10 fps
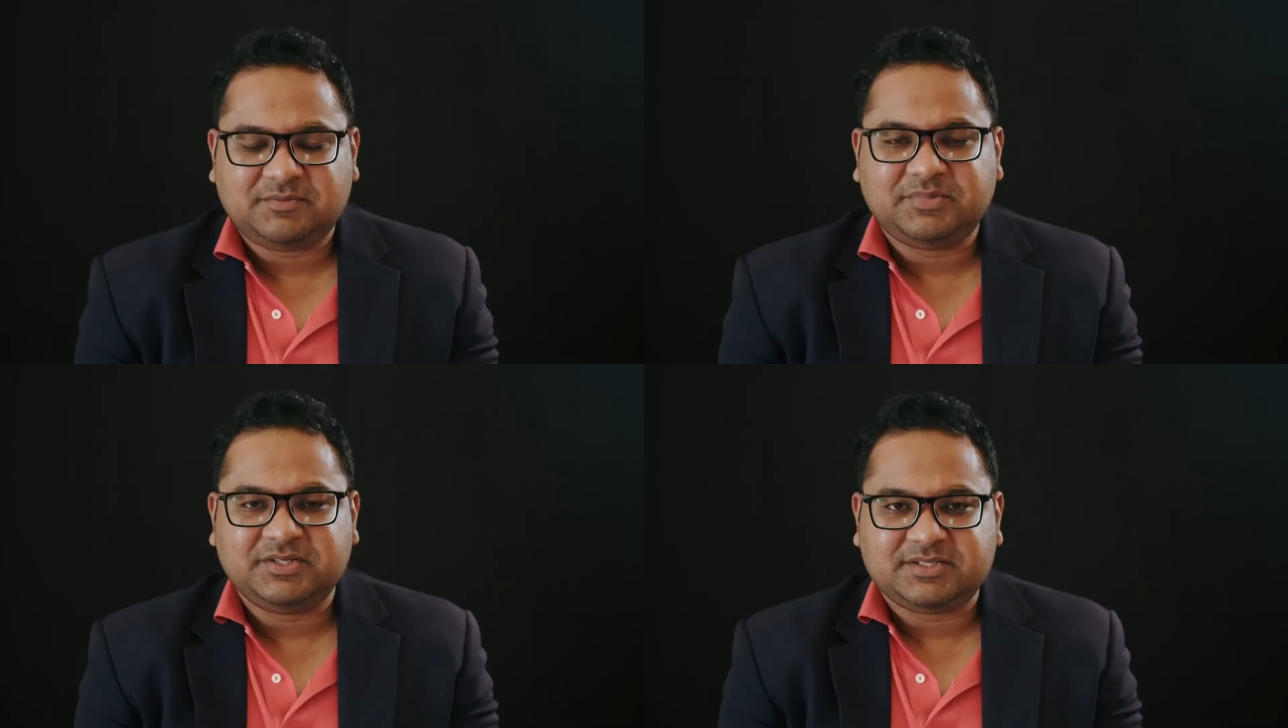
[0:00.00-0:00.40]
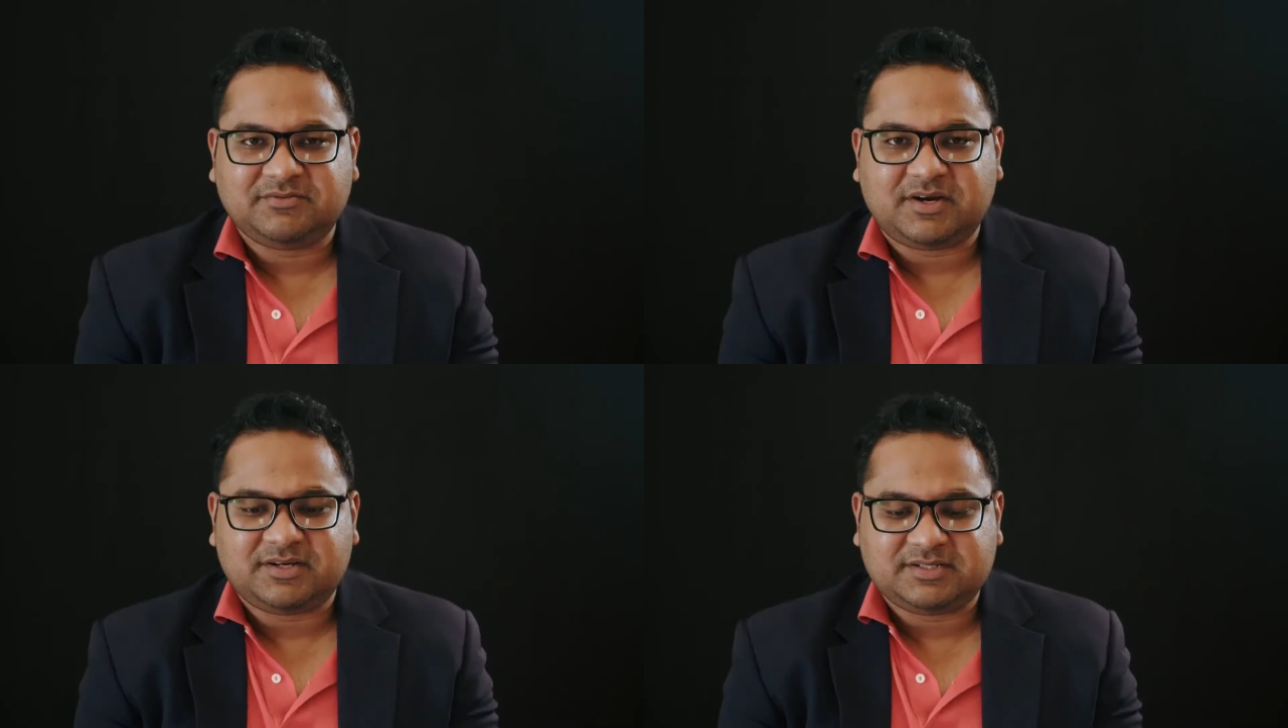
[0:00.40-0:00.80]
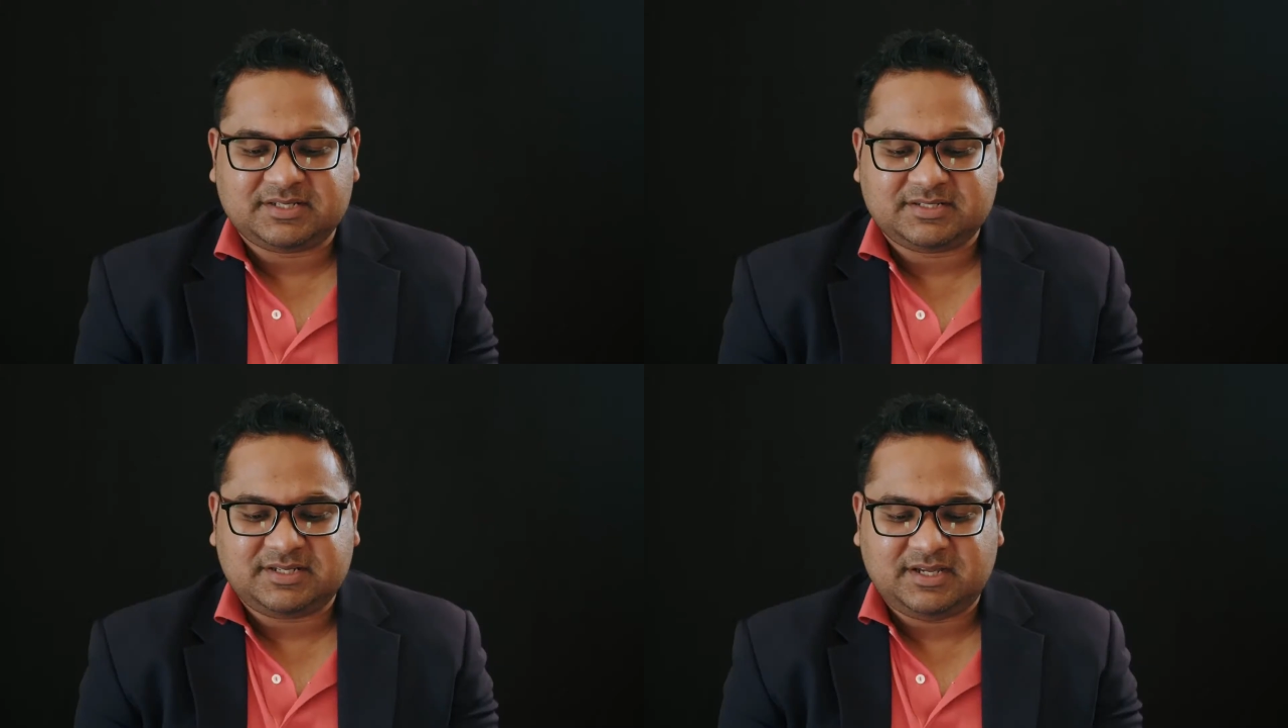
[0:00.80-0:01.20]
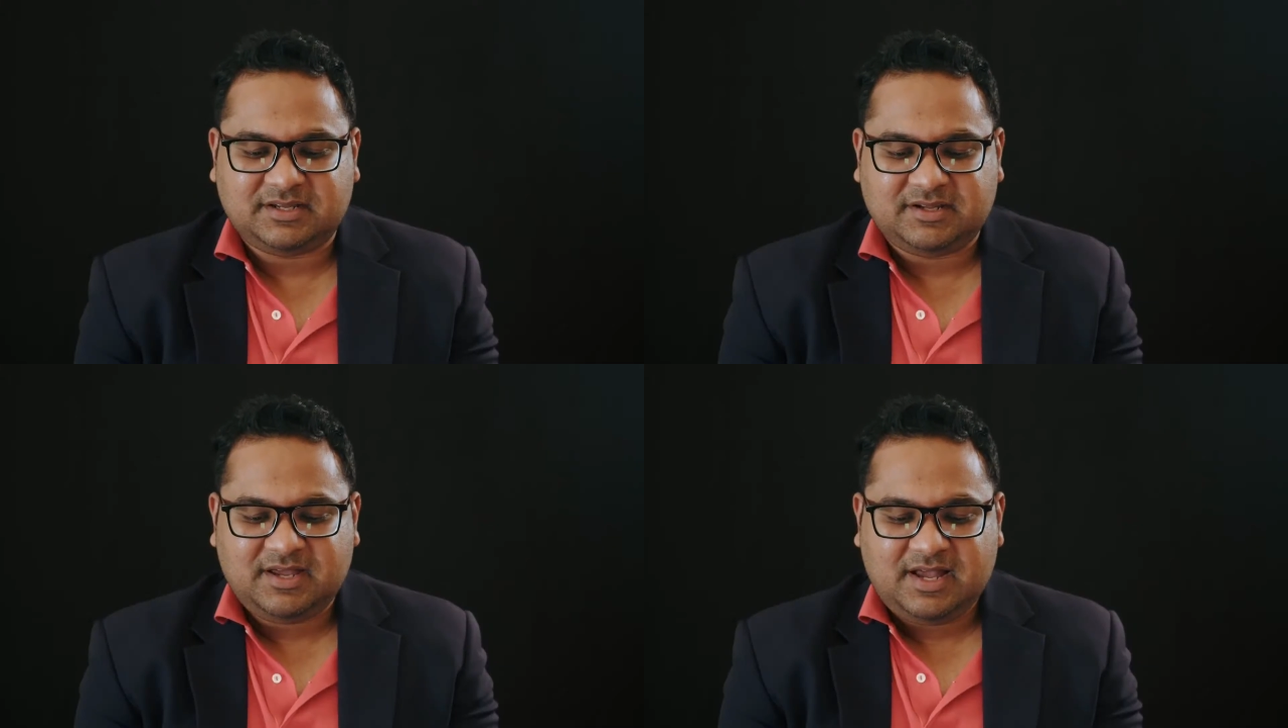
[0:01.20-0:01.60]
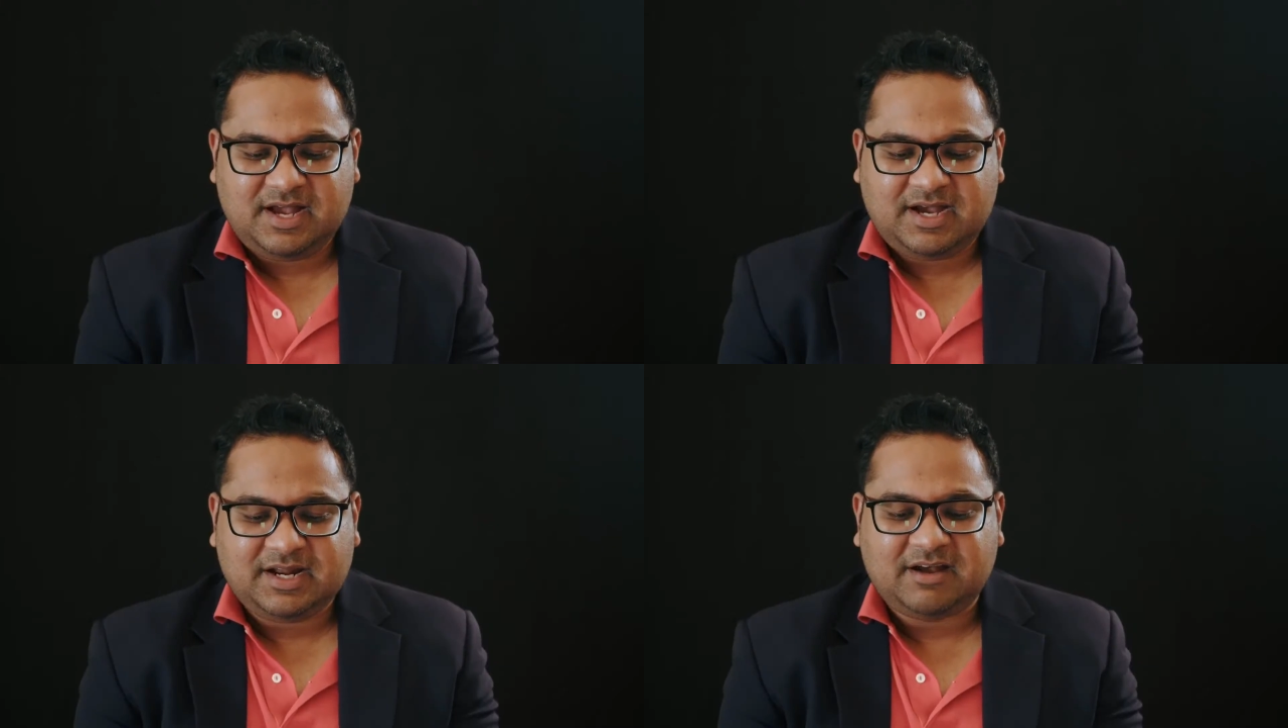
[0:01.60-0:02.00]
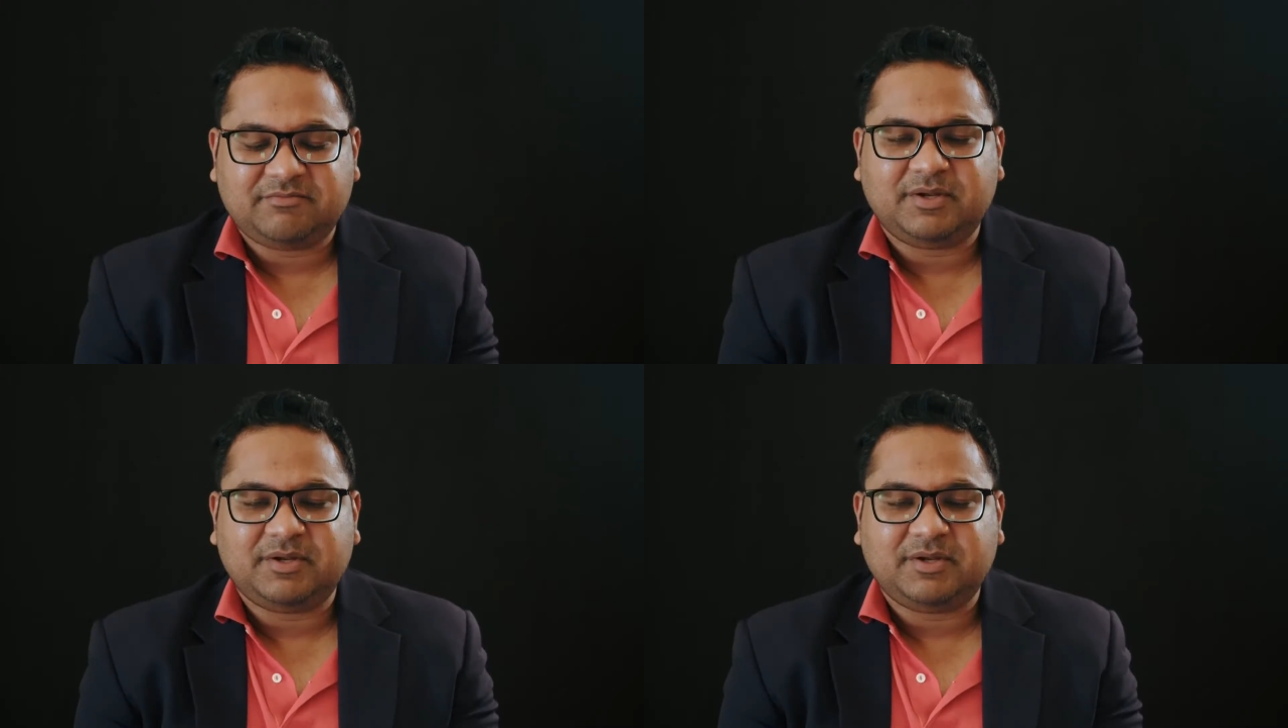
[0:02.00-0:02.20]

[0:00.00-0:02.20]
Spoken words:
in Perseverance Estate and have